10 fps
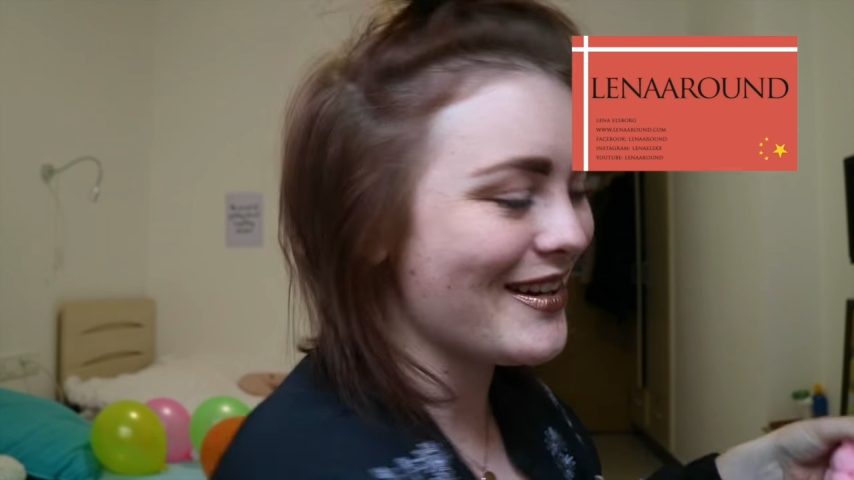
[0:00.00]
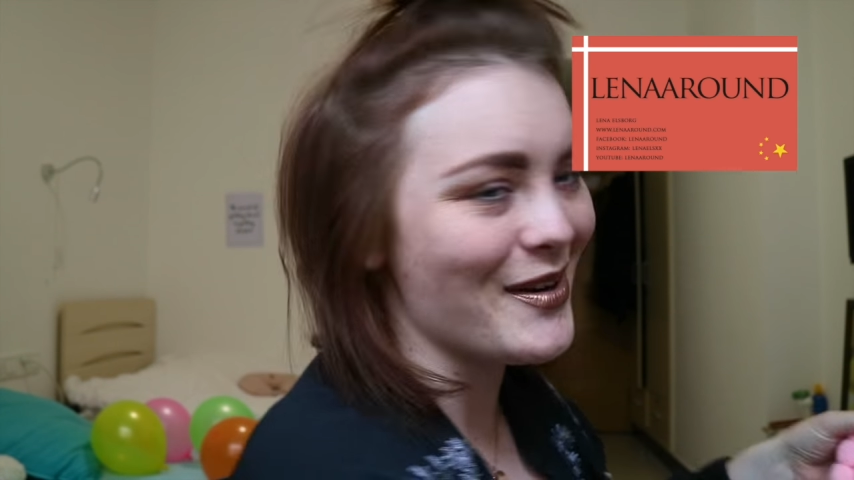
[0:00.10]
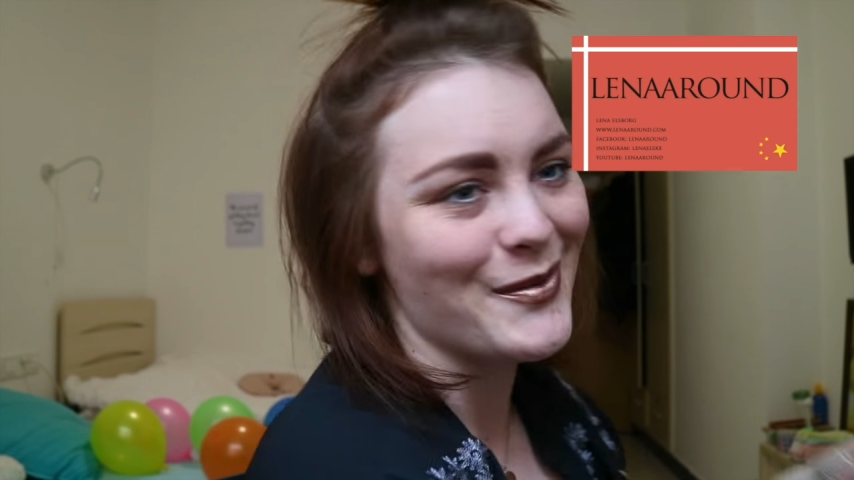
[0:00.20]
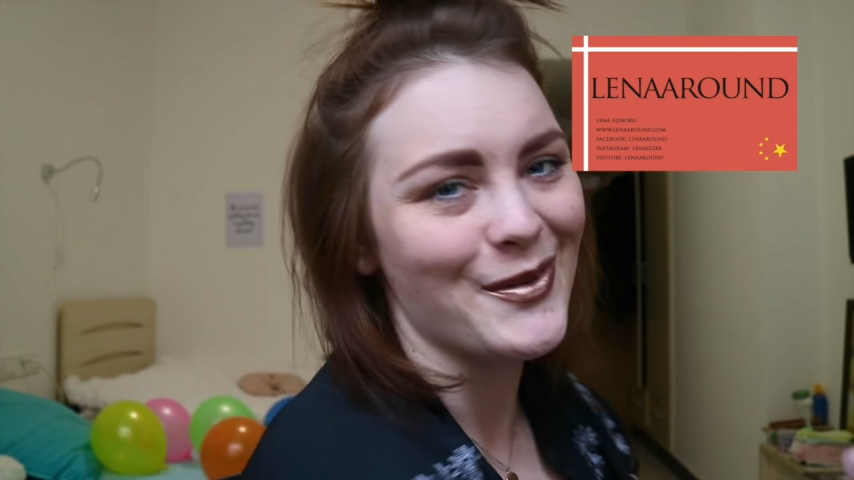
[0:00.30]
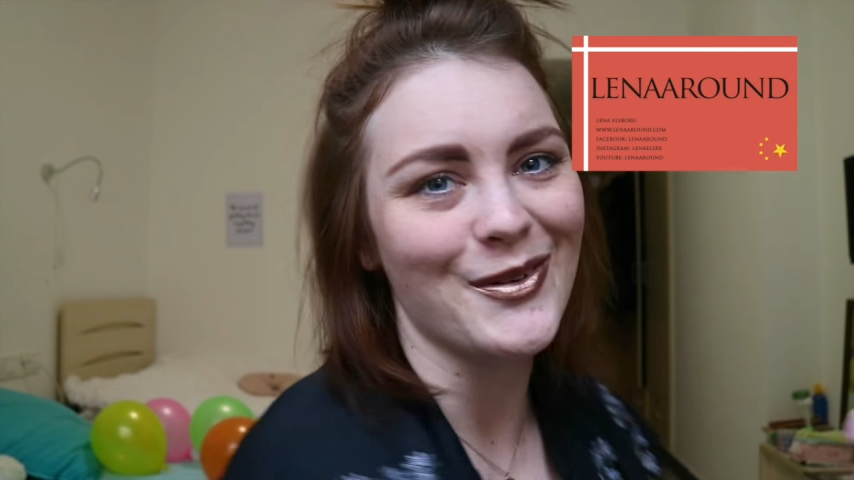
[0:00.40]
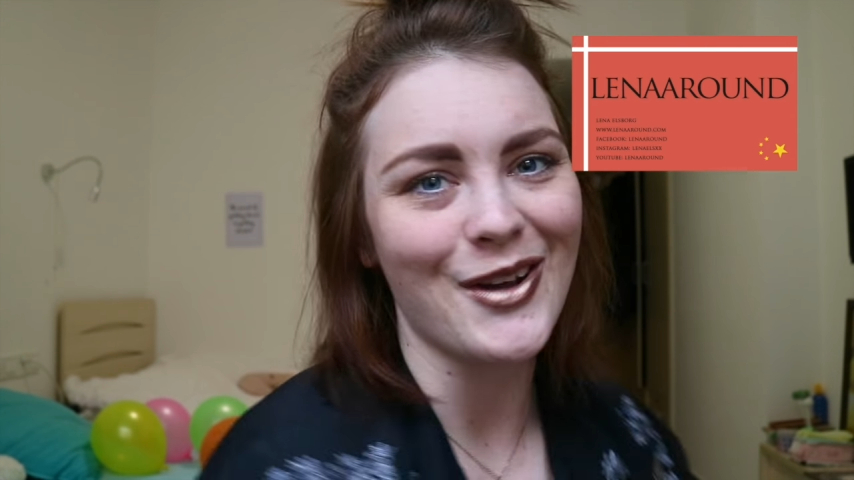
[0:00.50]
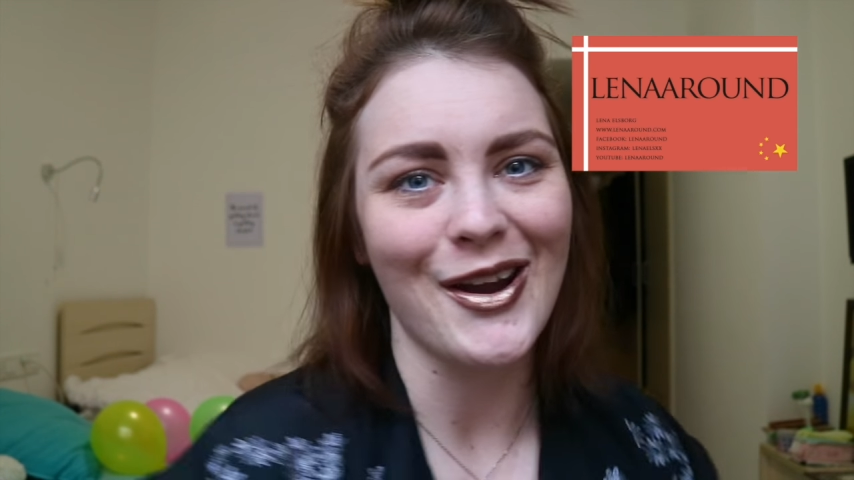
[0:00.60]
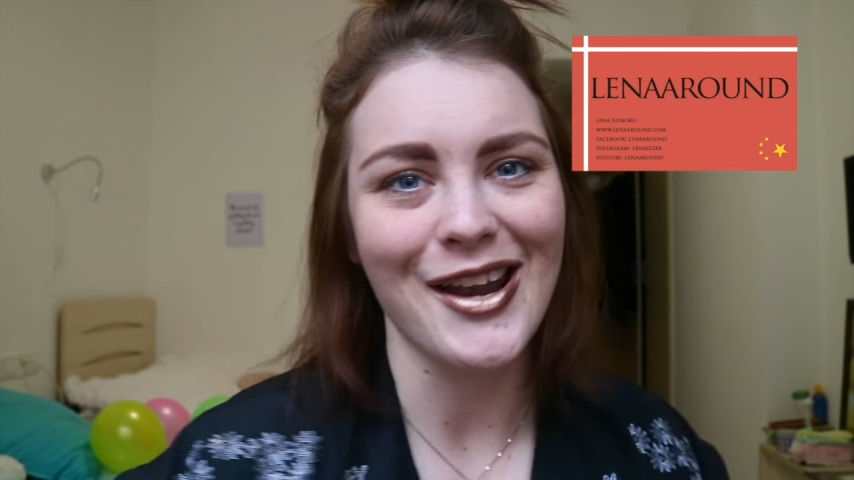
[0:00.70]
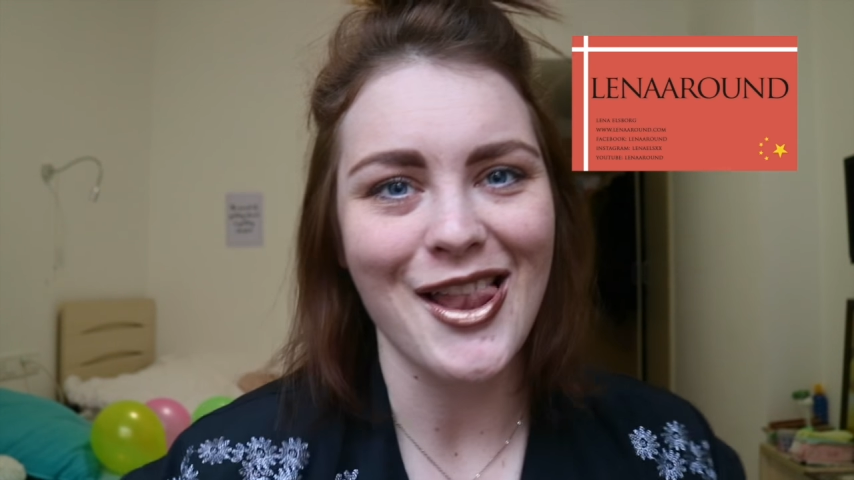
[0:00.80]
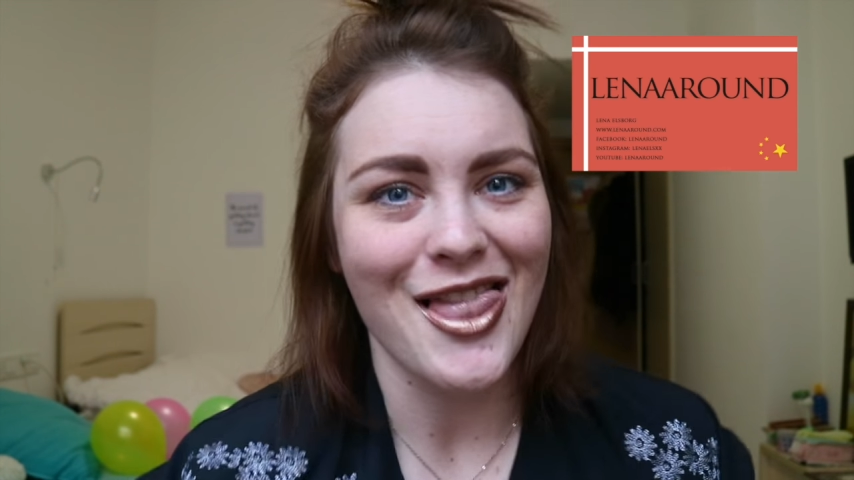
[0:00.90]
Oh, you're
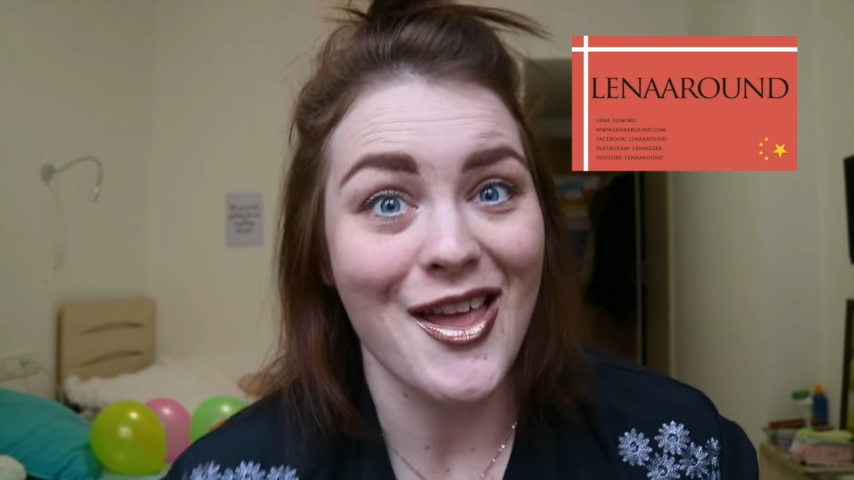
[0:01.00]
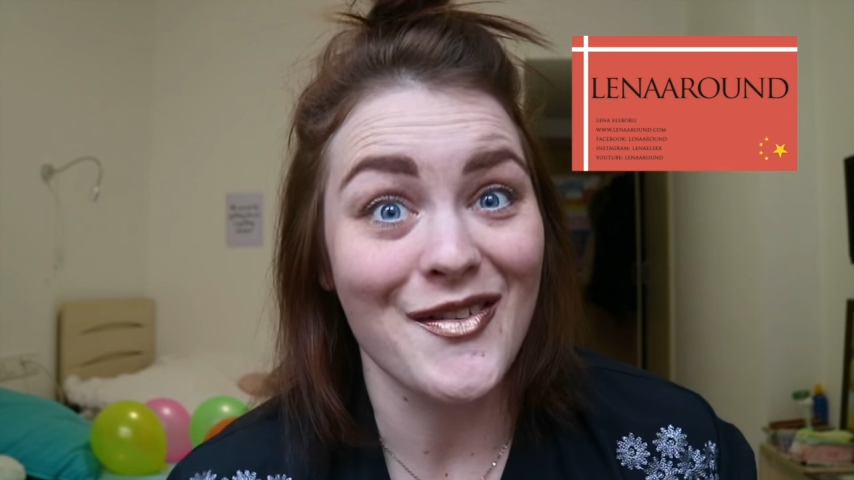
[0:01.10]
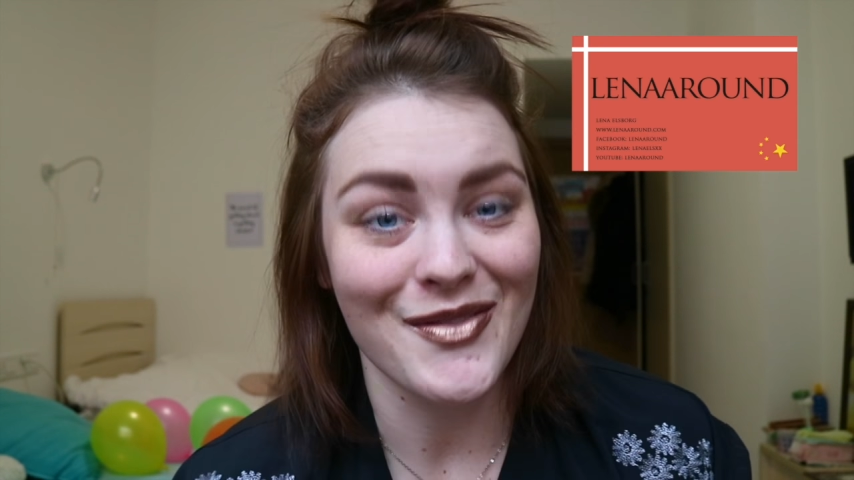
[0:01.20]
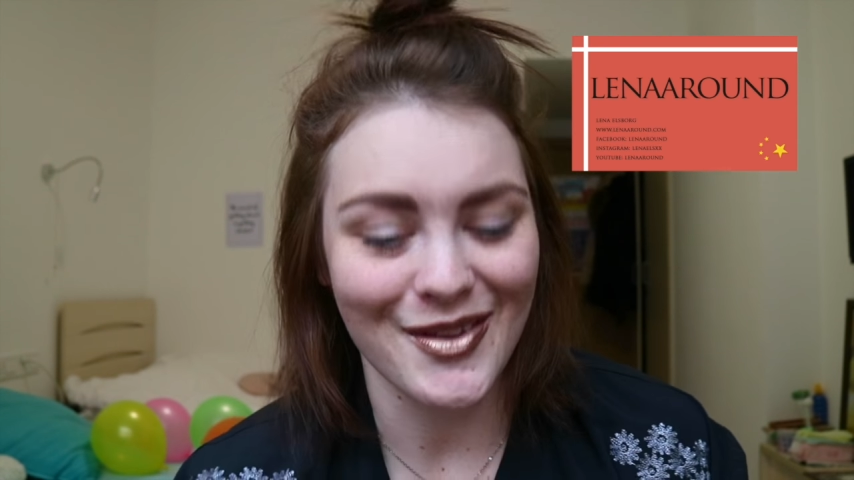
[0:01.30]
gonna love